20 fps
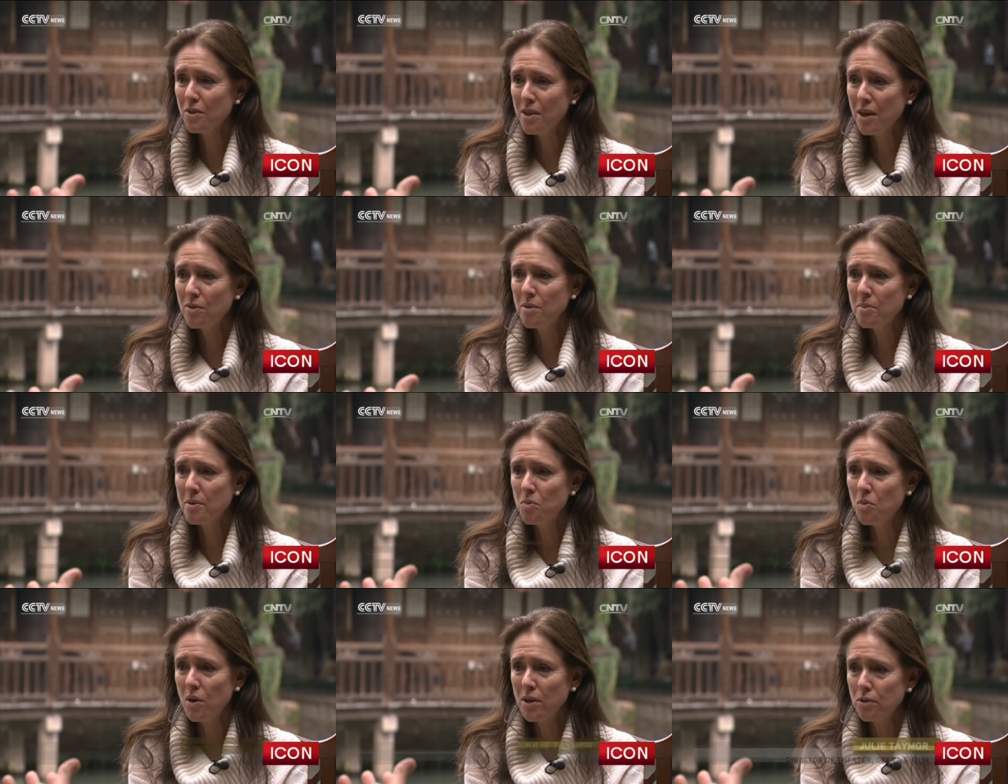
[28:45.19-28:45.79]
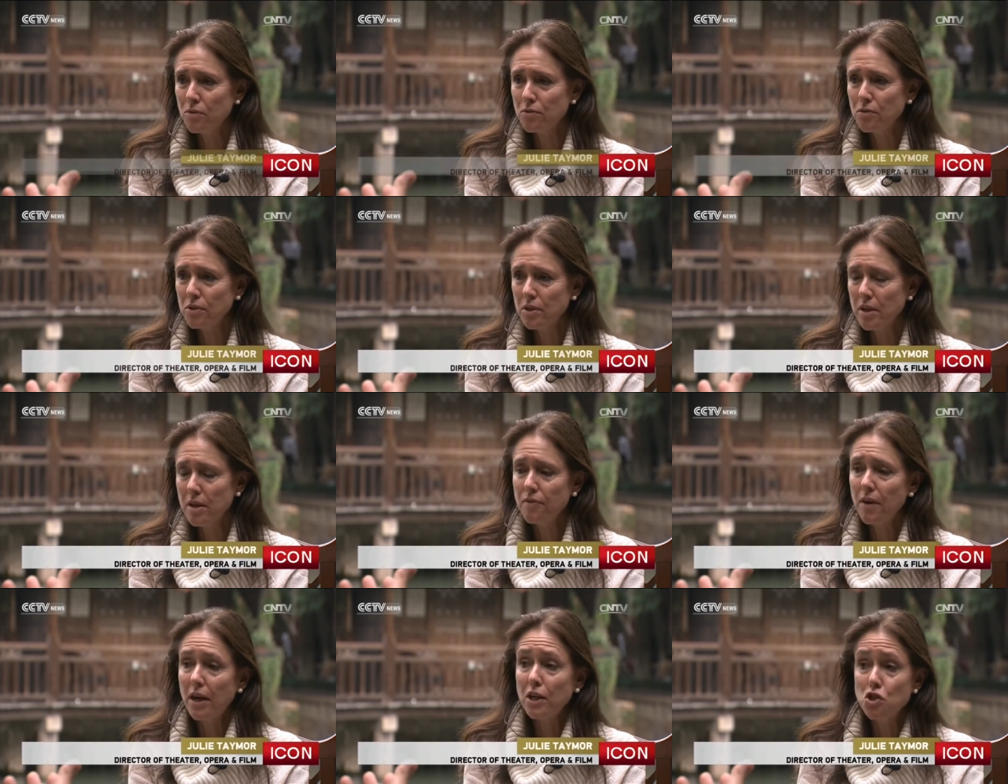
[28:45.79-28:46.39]
That would be wonderful.
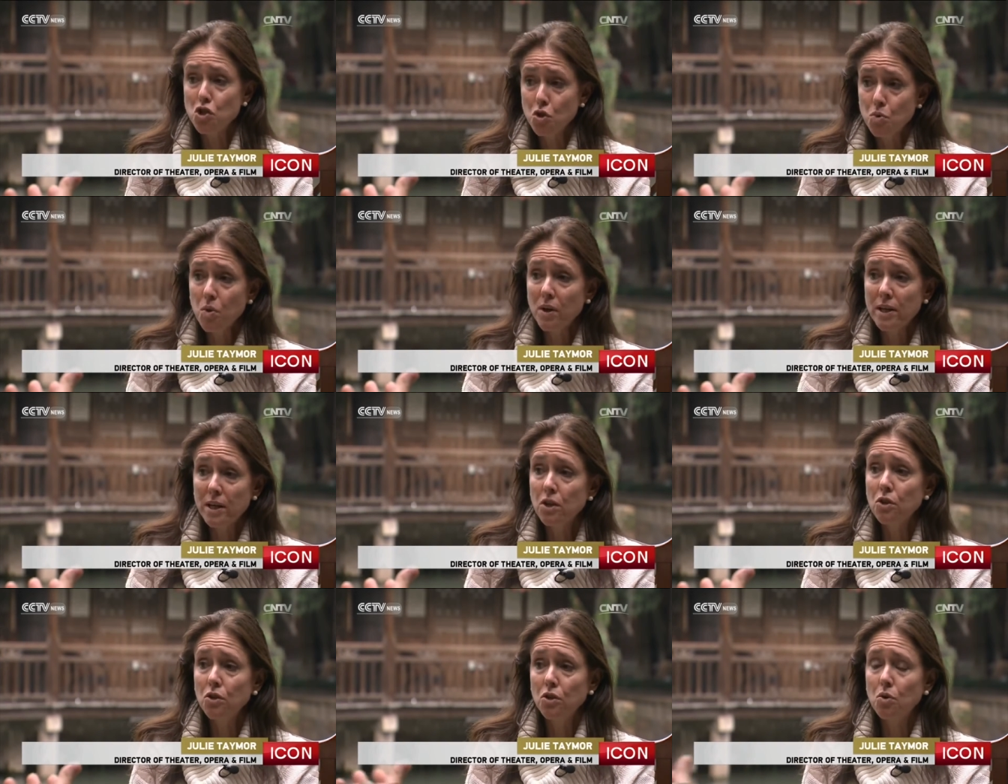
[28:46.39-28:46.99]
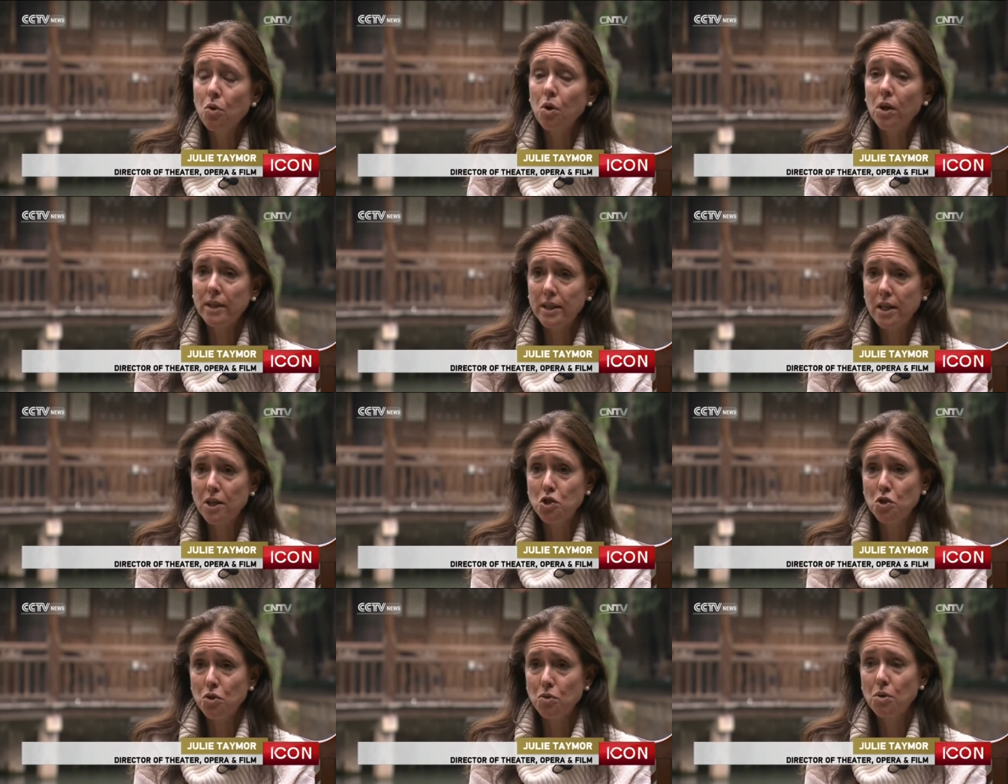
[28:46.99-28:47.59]
If I do one in New York
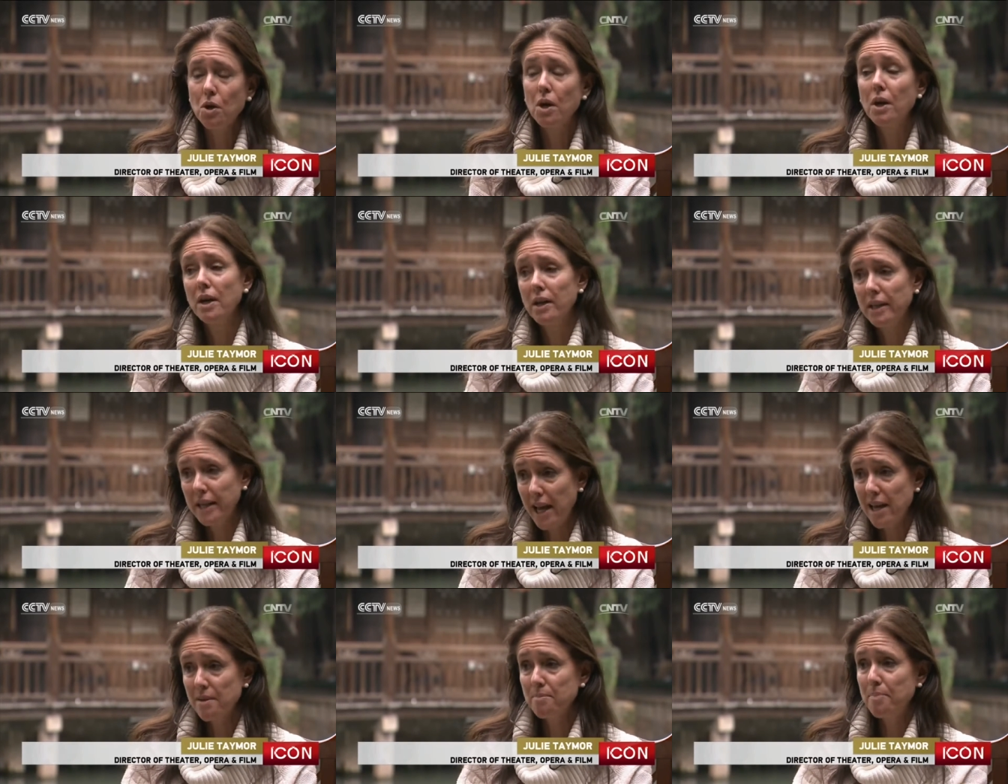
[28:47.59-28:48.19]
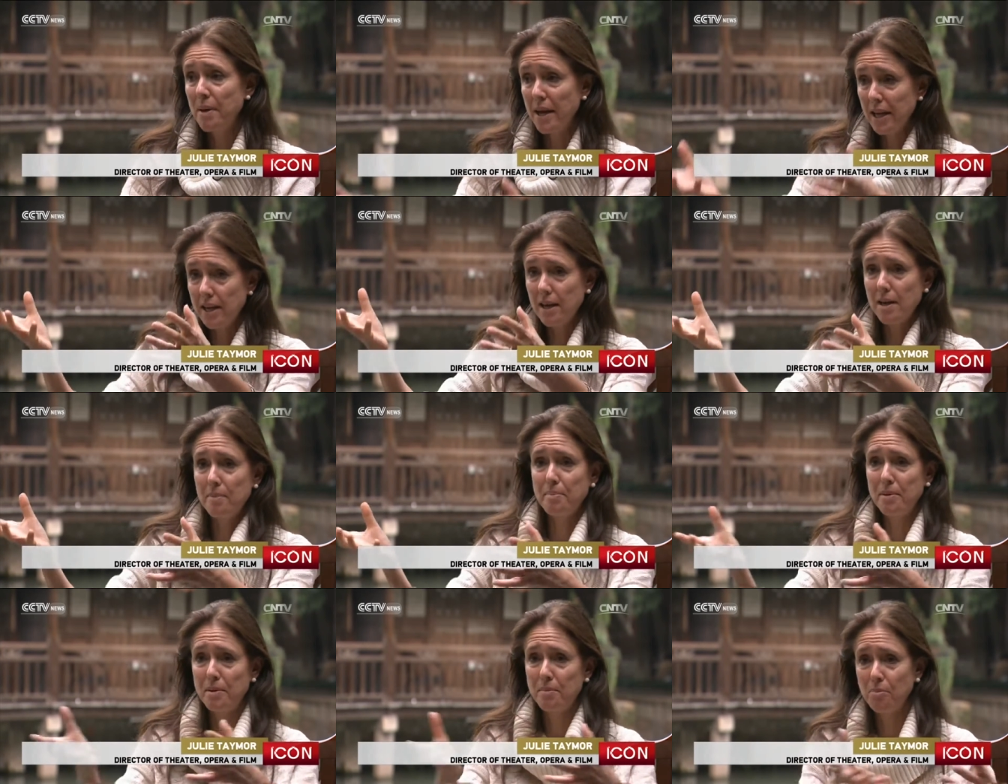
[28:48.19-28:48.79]
that you can pick
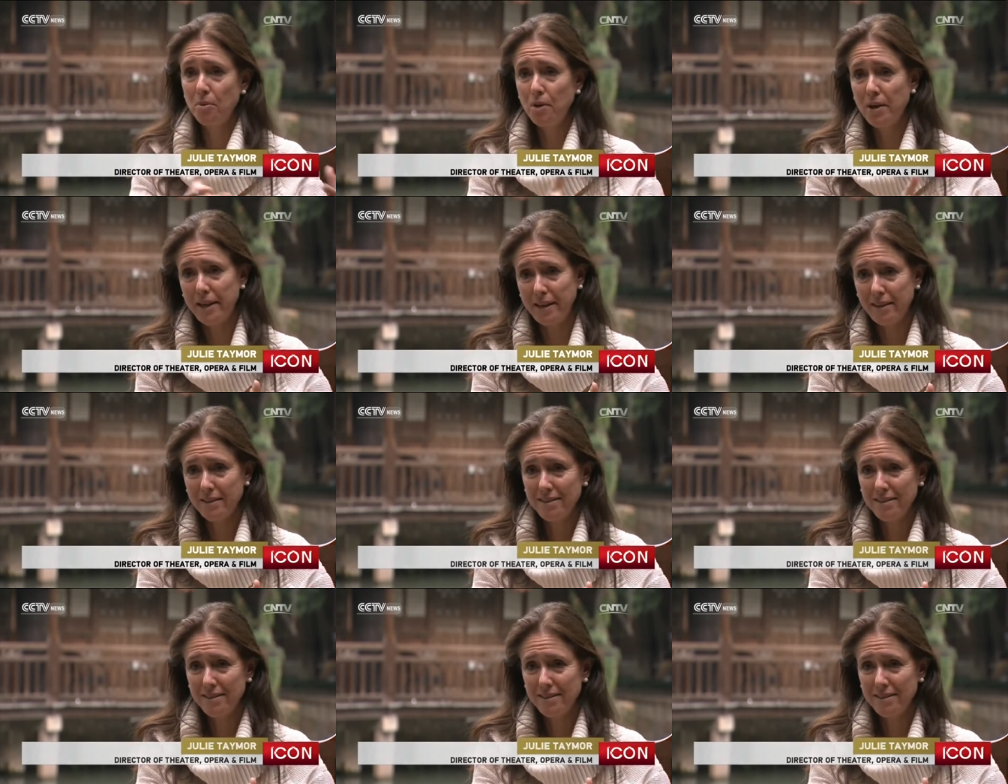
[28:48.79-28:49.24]
up and bring.